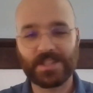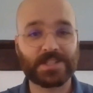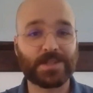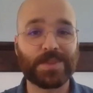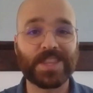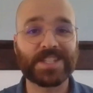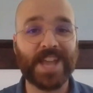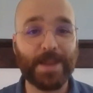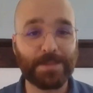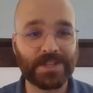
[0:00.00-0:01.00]
that's something that's
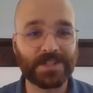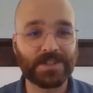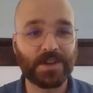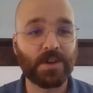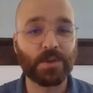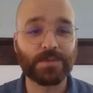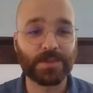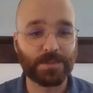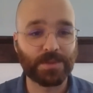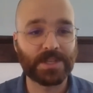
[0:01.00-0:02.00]
happening all over
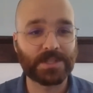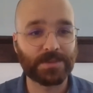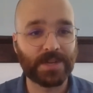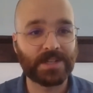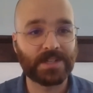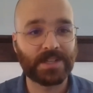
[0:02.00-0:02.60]
the place, right?